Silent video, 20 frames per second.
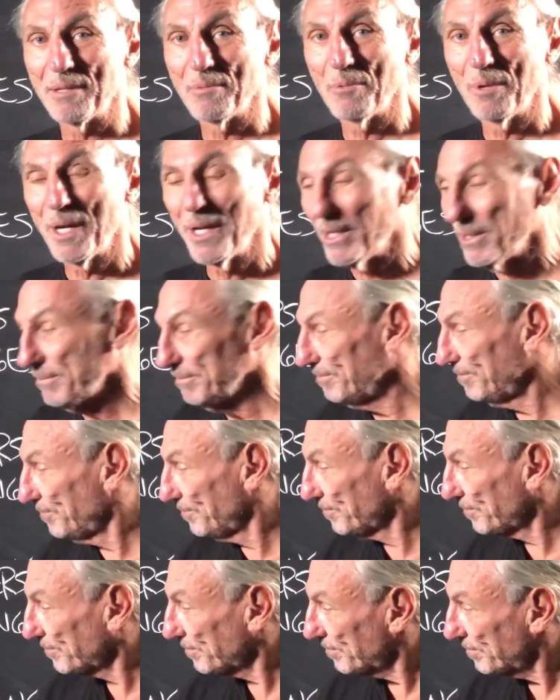Well,
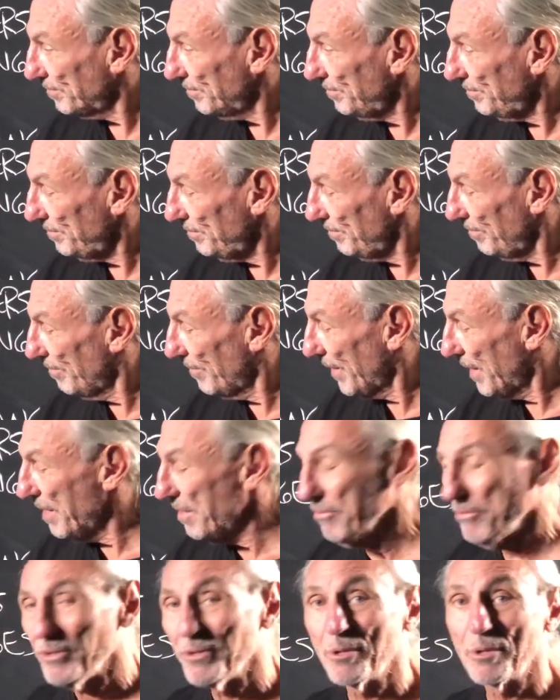
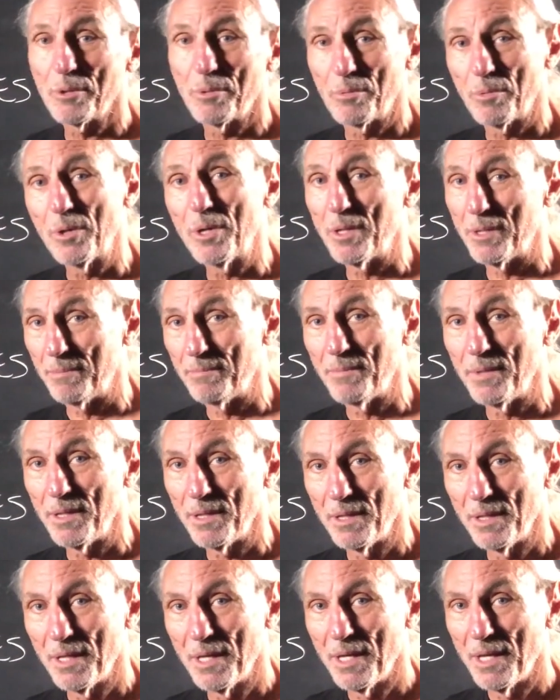if you're a room
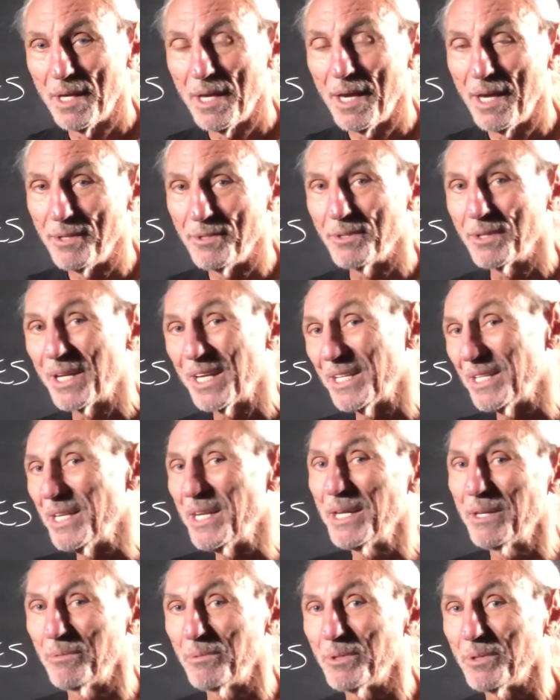and you're getting
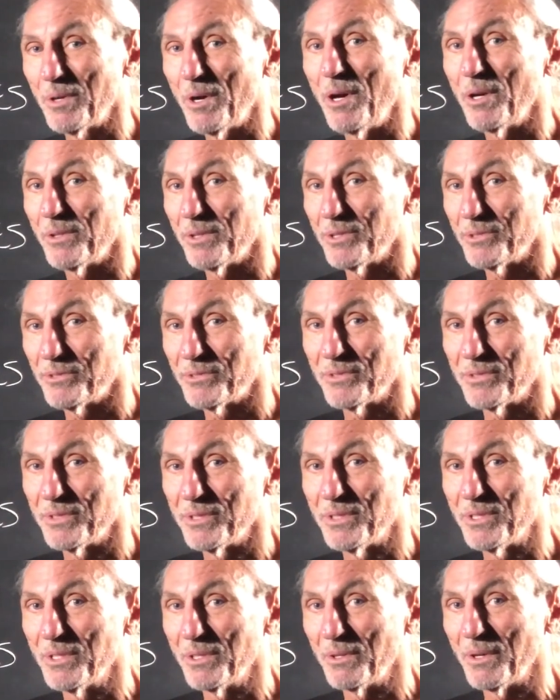hit with all this,
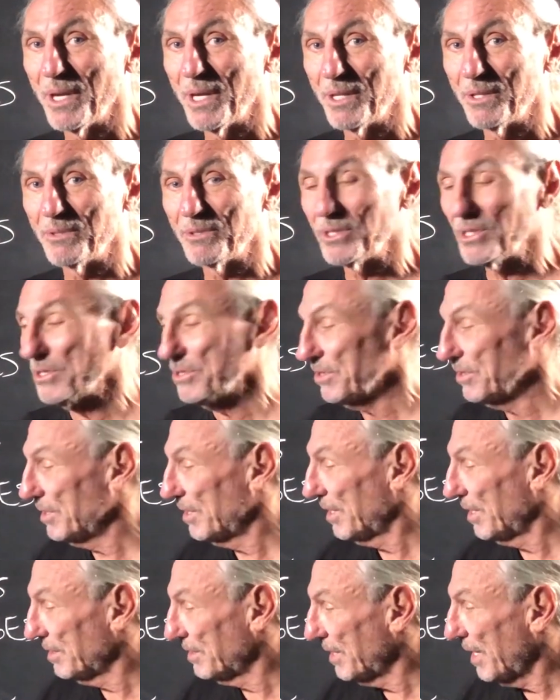you know, energy
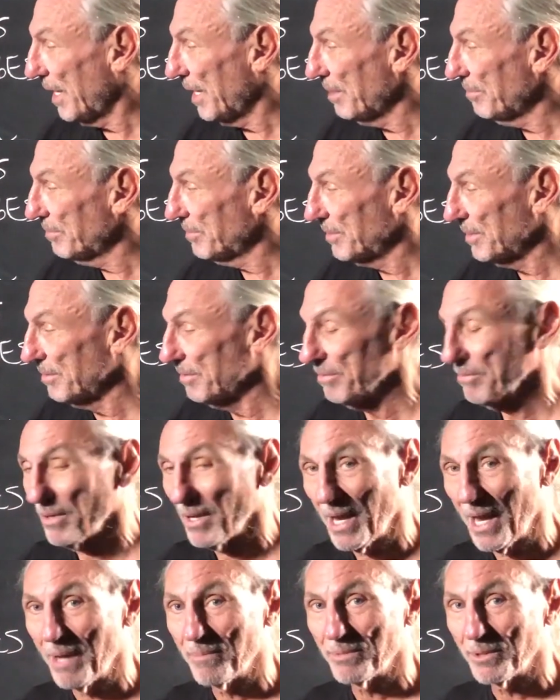uh, types and
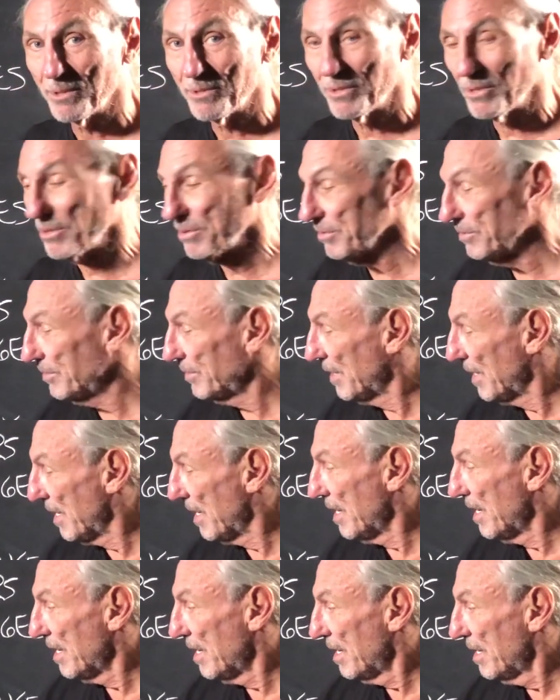amplitudes,
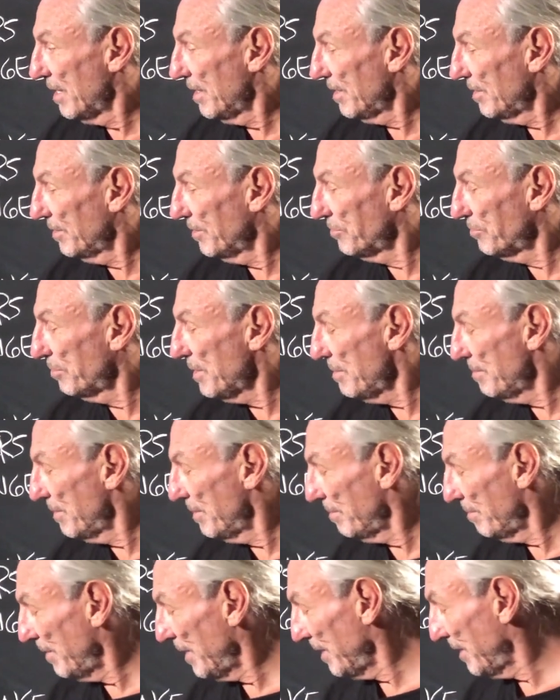the
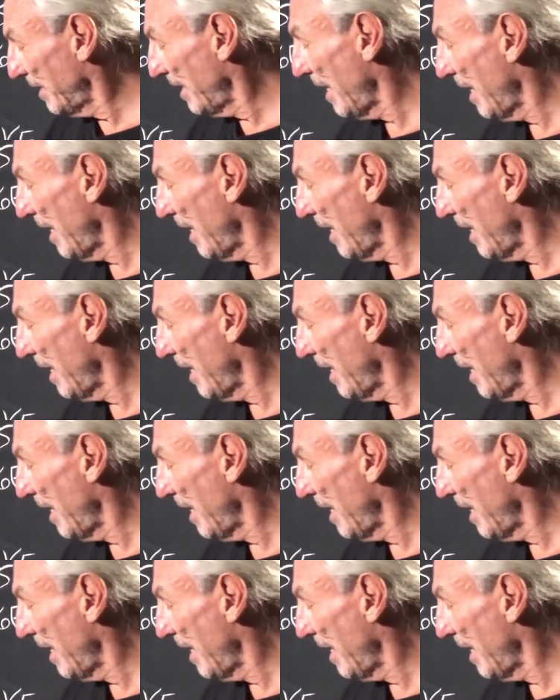treatment must